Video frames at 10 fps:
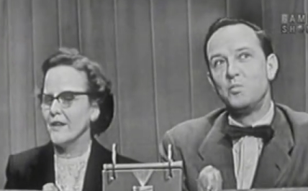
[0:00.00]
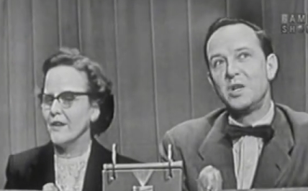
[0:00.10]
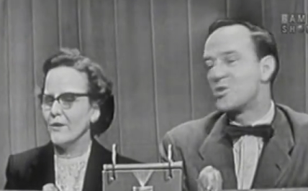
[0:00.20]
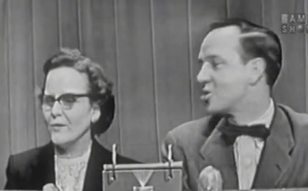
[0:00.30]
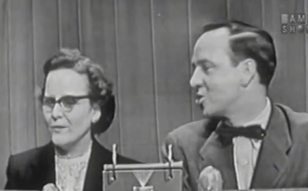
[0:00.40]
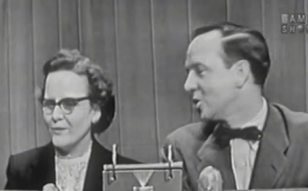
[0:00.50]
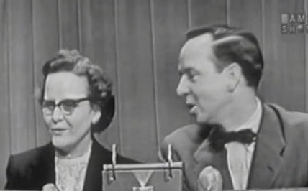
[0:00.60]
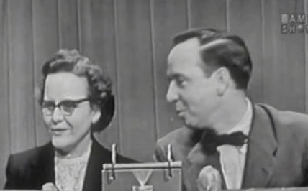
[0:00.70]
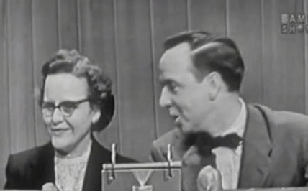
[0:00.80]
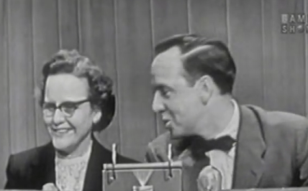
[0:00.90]
Speaker 1: It'd be
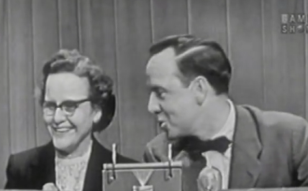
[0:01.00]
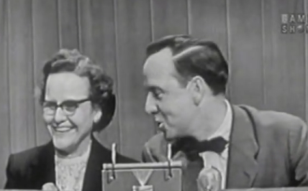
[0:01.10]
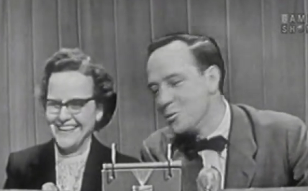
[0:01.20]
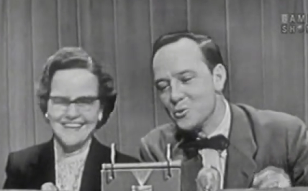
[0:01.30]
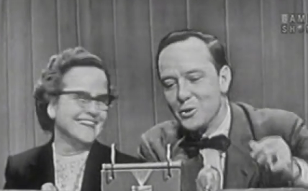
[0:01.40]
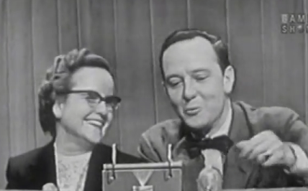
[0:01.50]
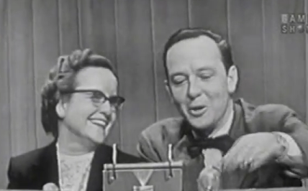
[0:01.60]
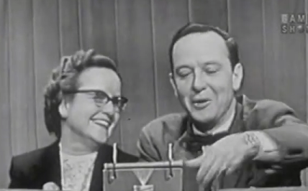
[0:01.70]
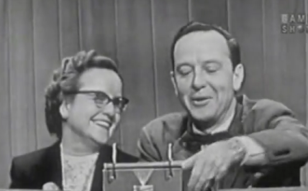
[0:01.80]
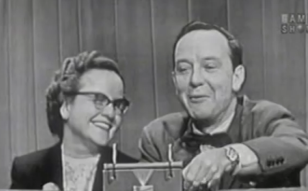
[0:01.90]
a silly place to use
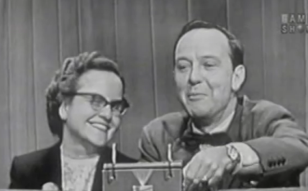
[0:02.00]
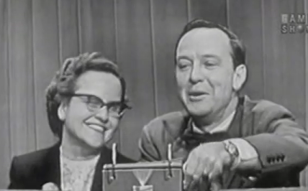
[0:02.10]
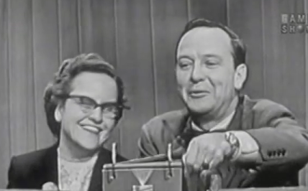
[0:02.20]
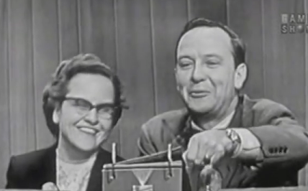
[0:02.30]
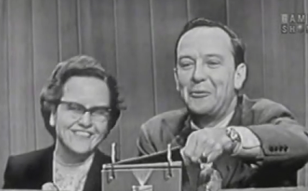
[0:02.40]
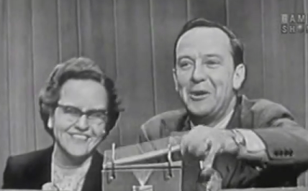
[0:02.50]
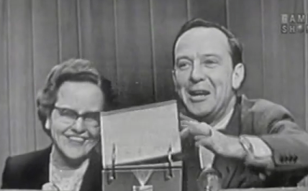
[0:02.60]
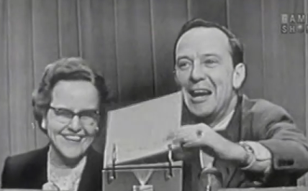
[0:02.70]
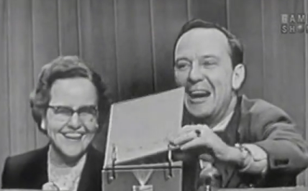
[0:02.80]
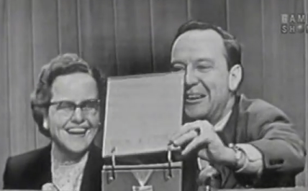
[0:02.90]
it, wouldn't it? That would be
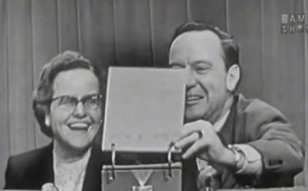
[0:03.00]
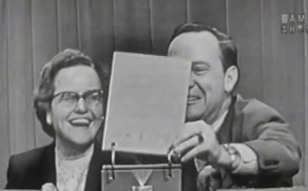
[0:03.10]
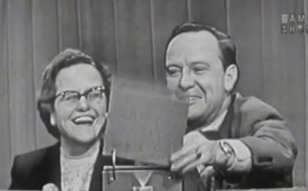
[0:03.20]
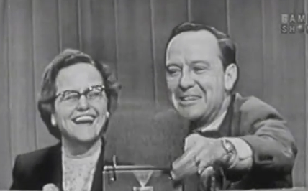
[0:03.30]
three down